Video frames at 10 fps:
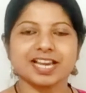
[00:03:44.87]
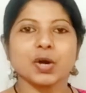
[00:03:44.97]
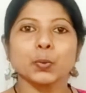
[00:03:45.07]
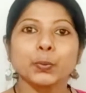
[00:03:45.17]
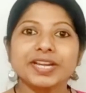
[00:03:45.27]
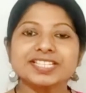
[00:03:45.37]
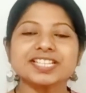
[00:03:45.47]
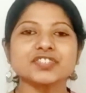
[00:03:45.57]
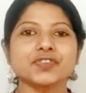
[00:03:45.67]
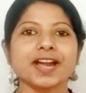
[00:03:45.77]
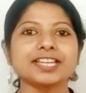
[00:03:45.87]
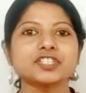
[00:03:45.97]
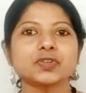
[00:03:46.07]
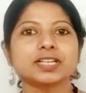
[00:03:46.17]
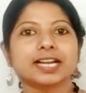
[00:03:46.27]
We didn't try
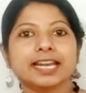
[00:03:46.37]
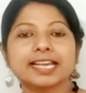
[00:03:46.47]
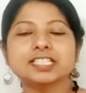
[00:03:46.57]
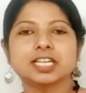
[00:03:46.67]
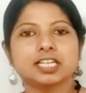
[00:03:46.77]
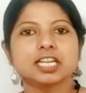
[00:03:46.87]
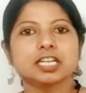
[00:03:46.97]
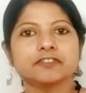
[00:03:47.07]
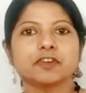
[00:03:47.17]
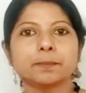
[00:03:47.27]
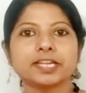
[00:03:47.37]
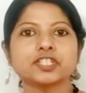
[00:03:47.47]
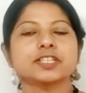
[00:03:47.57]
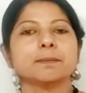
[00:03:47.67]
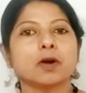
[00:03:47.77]
to collect any information
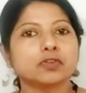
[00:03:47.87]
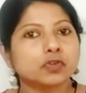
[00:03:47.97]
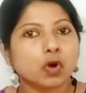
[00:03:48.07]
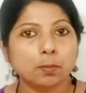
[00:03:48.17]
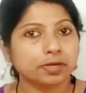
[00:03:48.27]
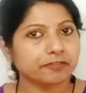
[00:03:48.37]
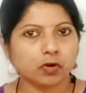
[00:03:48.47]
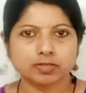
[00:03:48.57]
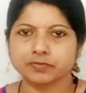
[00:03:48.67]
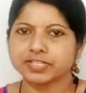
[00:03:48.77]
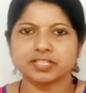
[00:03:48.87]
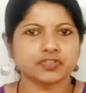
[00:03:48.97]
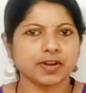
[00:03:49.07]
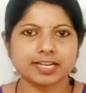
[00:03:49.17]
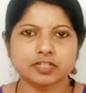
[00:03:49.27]
about Robert Frost. We didn't
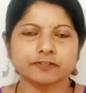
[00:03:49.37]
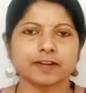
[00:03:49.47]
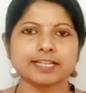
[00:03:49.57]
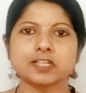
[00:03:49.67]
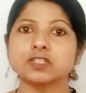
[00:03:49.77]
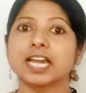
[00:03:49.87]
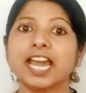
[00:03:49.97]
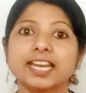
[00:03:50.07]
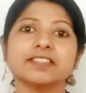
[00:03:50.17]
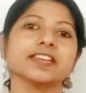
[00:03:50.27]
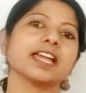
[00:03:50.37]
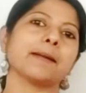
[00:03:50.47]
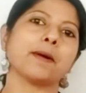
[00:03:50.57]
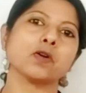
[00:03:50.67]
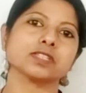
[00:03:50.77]
try to find out anything
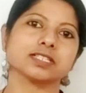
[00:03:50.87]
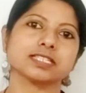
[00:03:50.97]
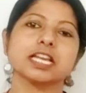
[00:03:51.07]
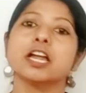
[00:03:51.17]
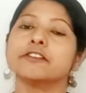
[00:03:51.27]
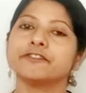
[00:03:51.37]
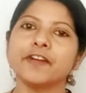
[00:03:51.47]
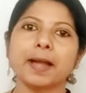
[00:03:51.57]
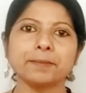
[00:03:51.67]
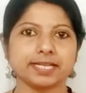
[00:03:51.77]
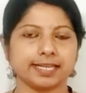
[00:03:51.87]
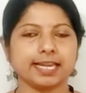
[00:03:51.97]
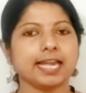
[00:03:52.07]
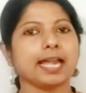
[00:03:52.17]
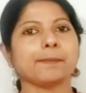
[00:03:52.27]
about his family,
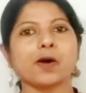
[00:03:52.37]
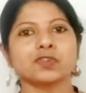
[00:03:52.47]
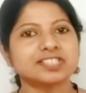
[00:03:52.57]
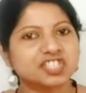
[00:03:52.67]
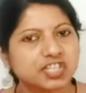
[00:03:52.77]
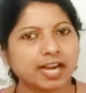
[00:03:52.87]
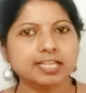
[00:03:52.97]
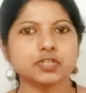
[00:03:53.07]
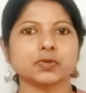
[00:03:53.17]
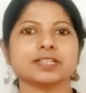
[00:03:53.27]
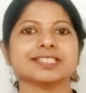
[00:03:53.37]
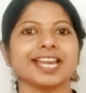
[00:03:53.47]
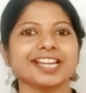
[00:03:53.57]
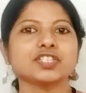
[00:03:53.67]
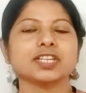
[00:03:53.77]
about his childhood, his
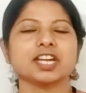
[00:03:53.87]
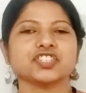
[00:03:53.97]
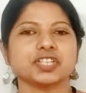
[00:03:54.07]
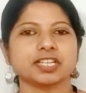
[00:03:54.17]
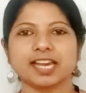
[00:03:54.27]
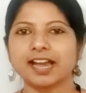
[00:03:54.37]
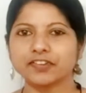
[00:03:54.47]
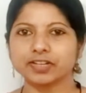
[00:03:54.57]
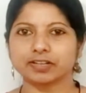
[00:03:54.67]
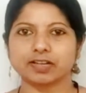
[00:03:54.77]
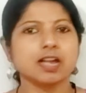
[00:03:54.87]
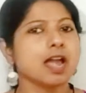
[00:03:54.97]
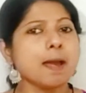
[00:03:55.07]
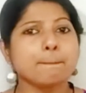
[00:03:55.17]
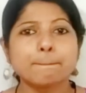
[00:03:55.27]
education, career,
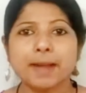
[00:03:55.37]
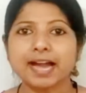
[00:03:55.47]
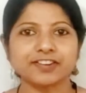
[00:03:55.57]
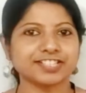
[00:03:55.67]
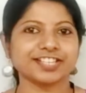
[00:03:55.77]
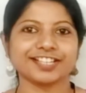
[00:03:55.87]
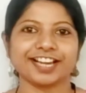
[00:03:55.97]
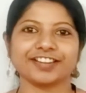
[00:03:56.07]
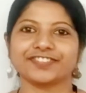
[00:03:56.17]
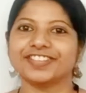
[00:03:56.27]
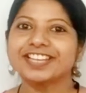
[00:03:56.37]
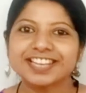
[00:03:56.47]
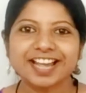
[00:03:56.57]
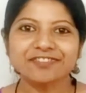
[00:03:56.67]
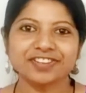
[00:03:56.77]
marital life,
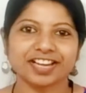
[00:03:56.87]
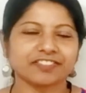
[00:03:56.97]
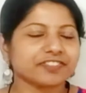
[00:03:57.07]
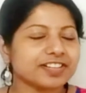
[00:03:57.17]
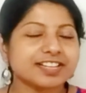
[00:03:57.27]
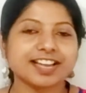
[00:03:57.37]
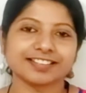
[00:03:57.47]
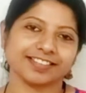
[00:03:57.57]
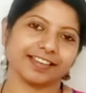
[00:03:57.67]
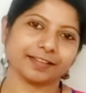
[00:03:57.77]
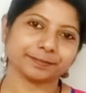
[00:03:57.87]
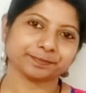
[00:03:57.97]
love life, nothing.